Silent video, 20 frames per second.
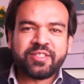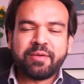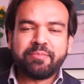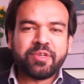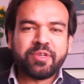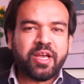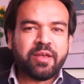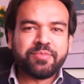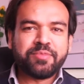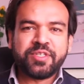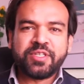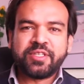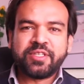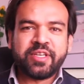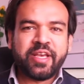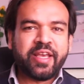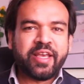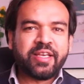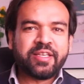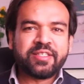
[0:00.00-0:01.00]
Sometimes
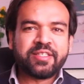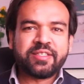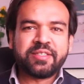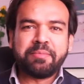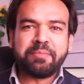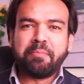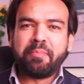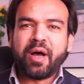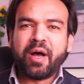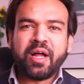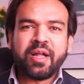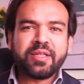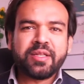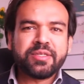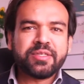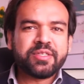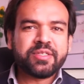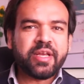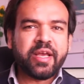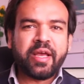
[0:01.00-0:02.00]
it takes
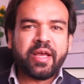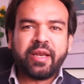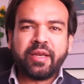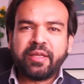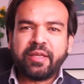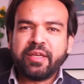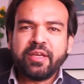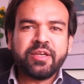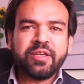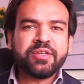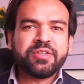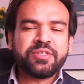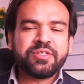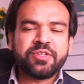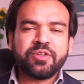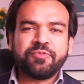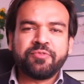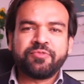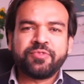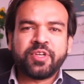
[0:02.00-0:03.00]
months and
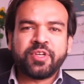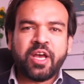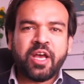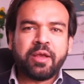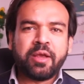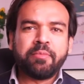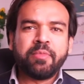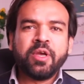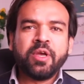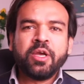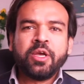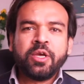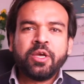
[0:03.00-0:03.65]
years of time